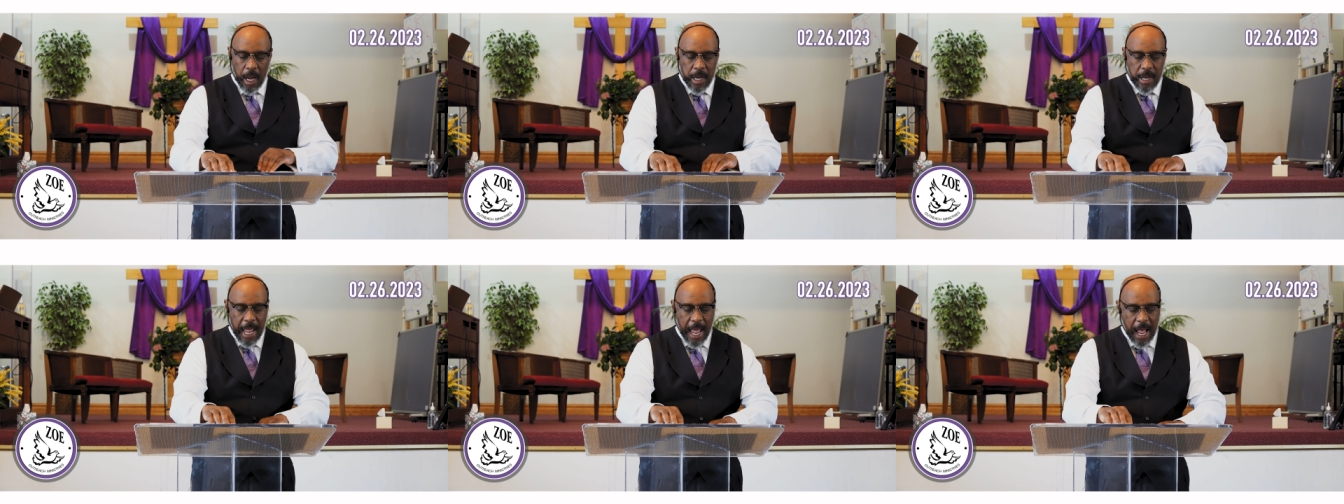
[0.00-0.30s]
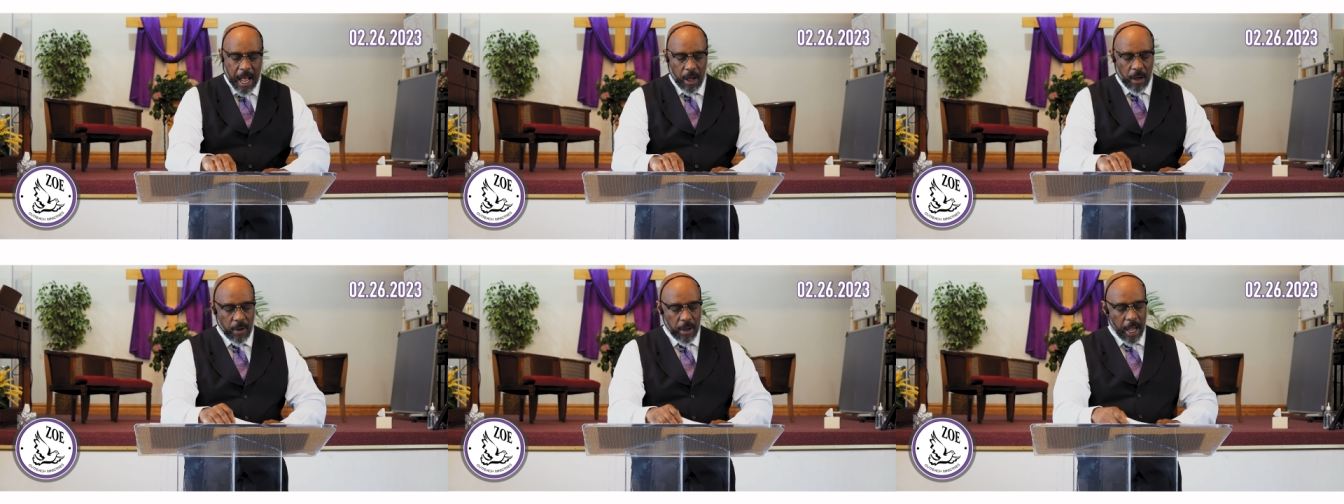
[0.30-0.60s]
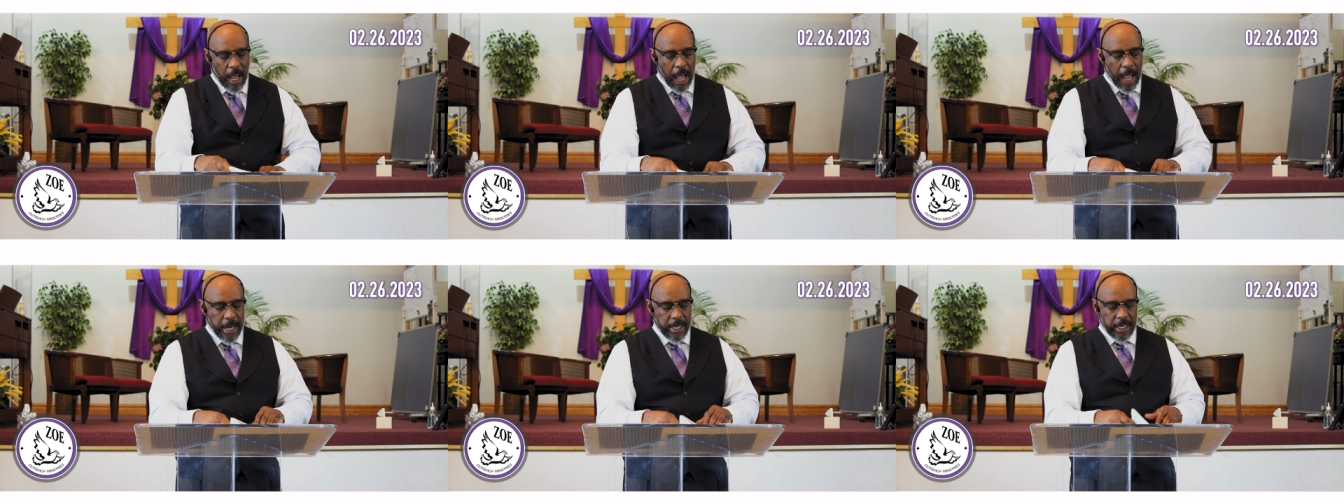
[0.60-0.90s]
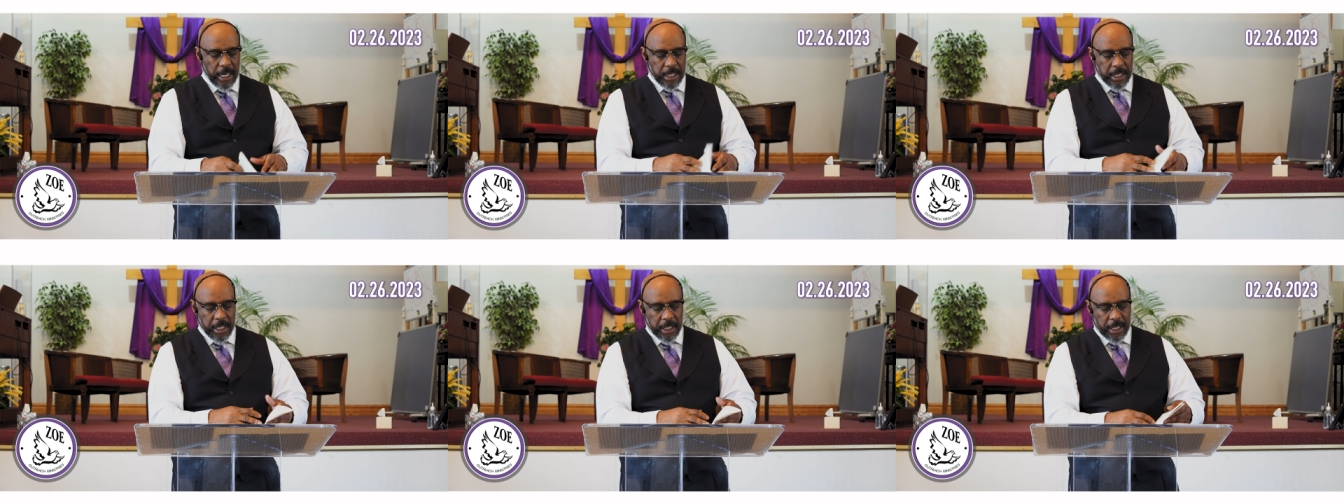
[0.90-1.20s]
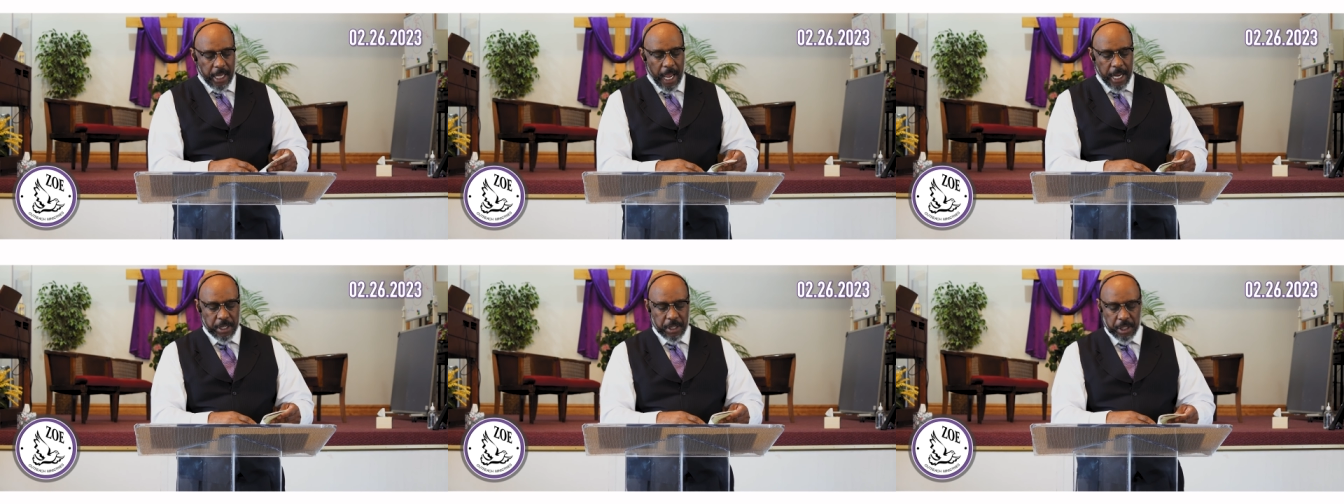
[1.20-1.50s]
Now, uh, just in
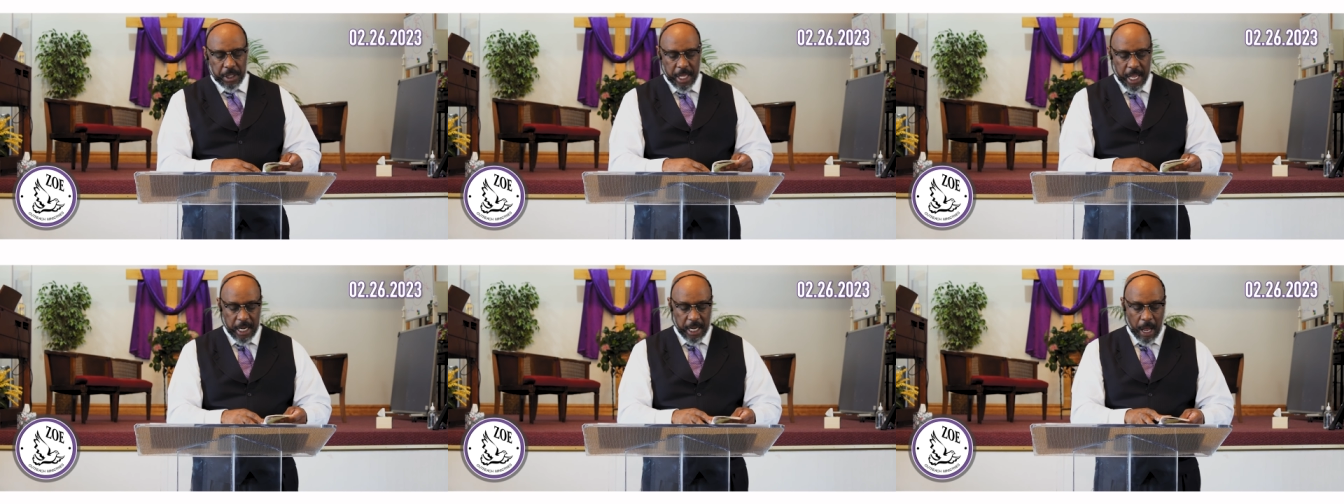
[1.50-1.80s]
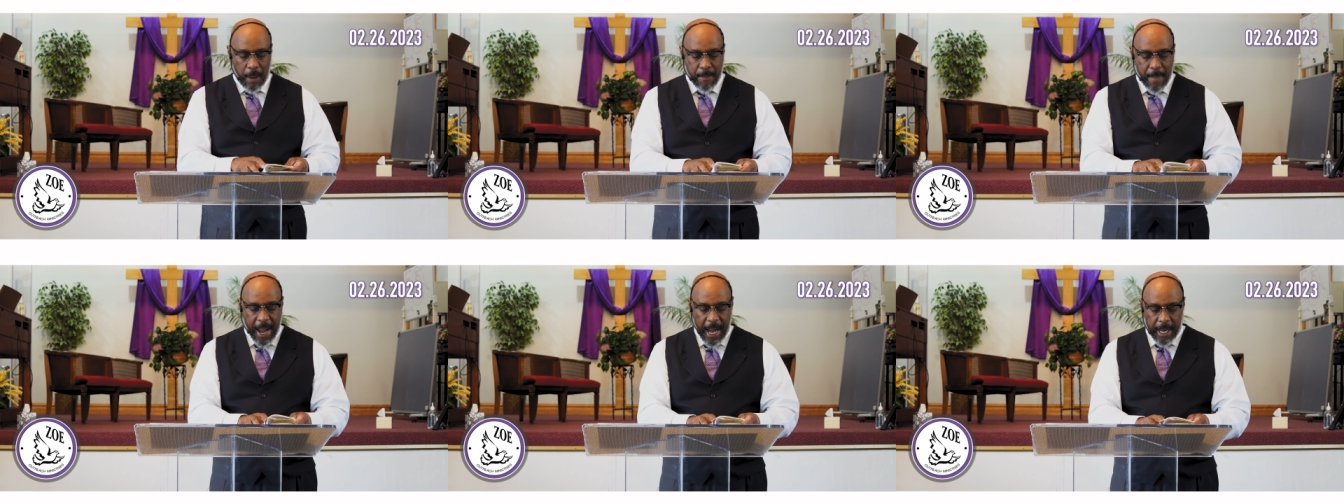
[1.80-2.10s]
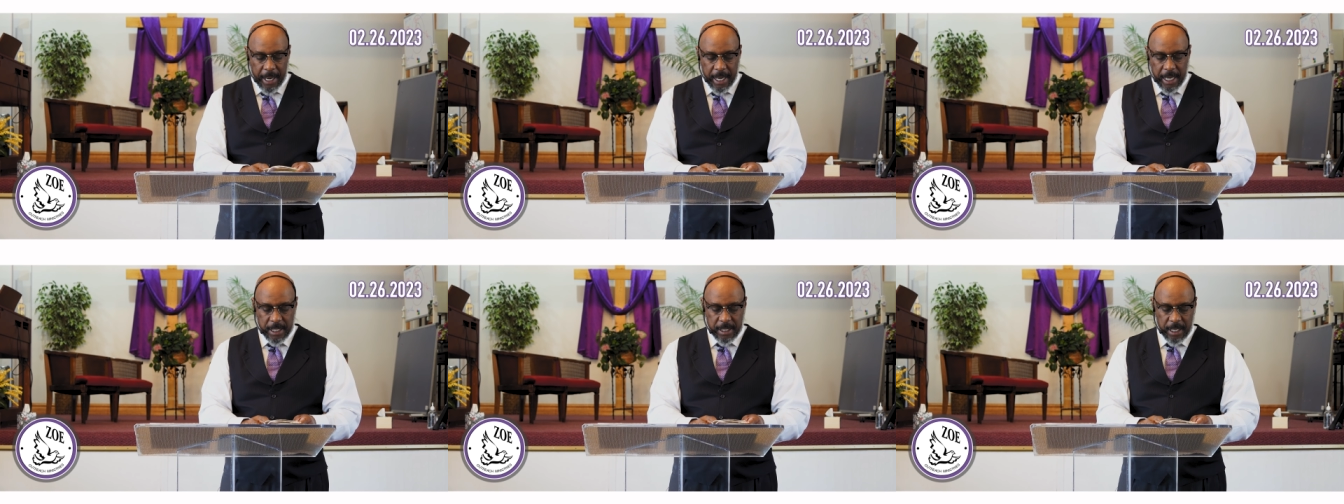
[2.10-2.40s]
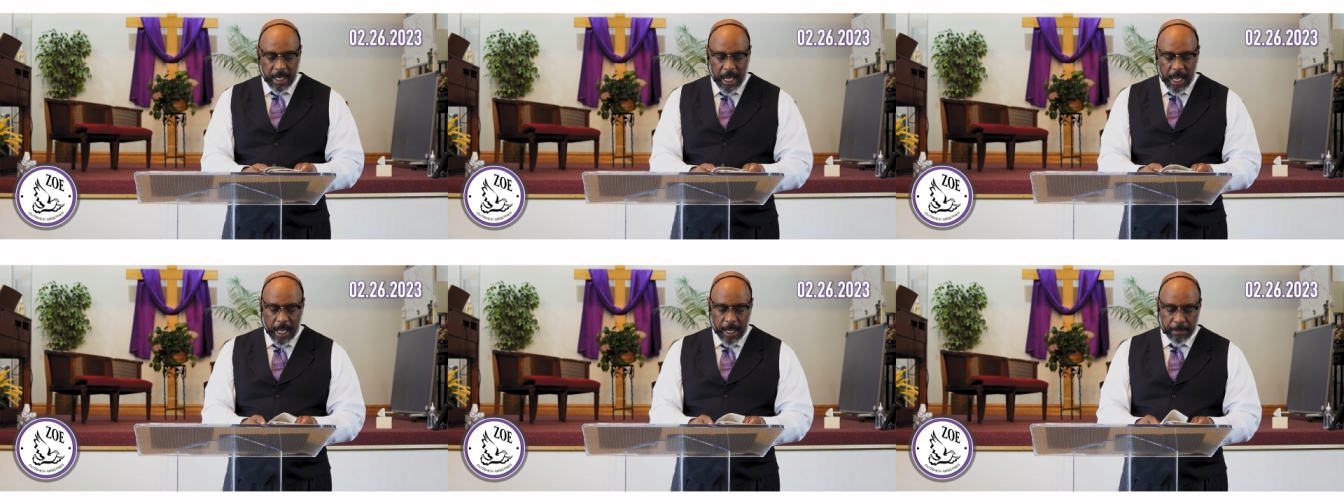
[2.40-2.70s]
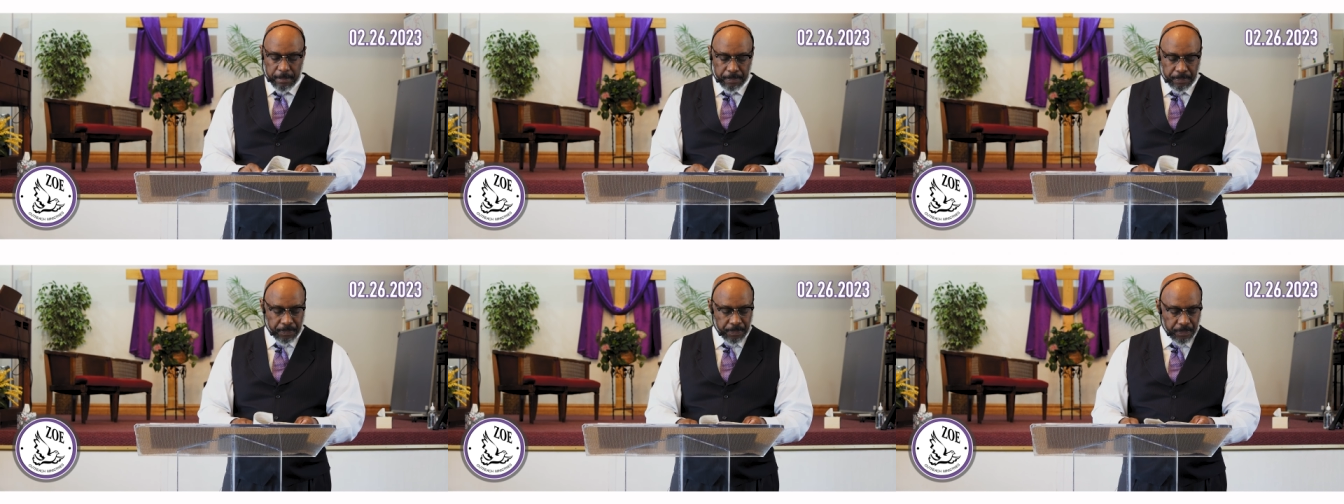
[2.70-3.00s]
case you think I'm making this
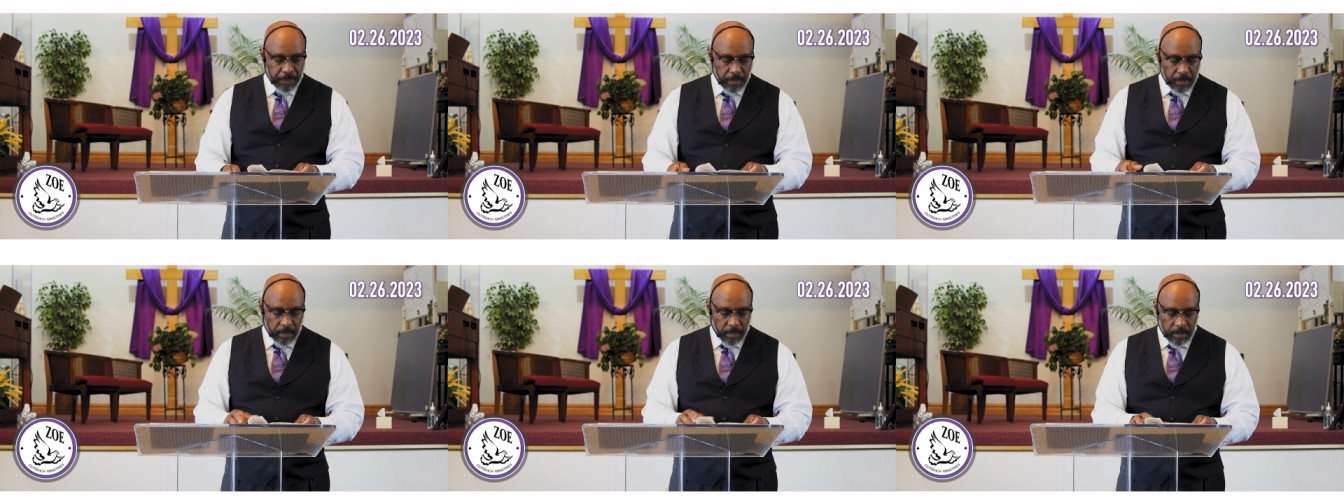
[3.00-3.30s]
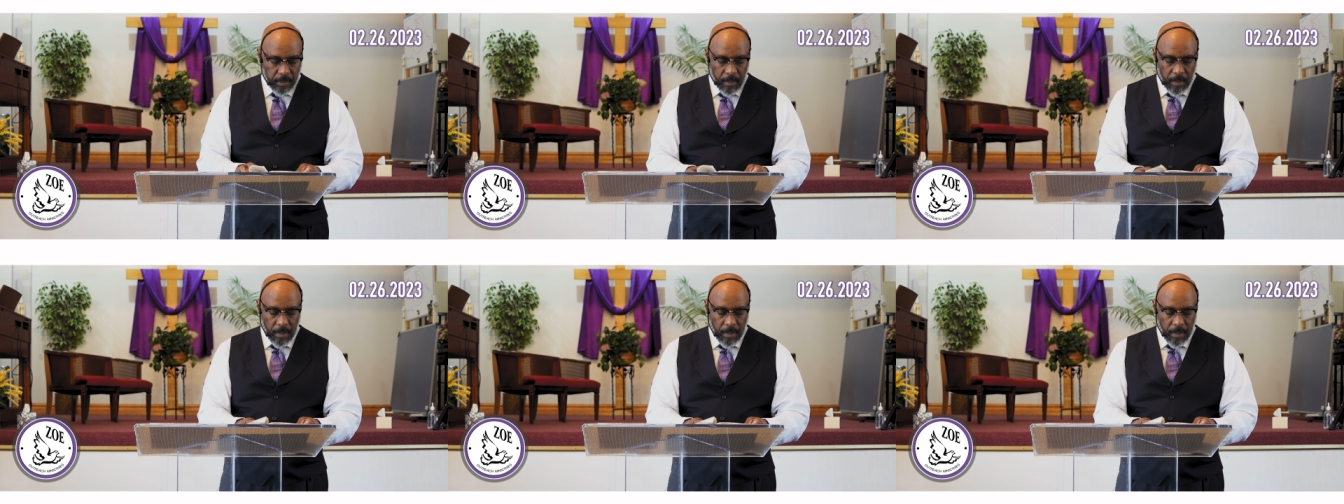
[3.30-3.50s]
up,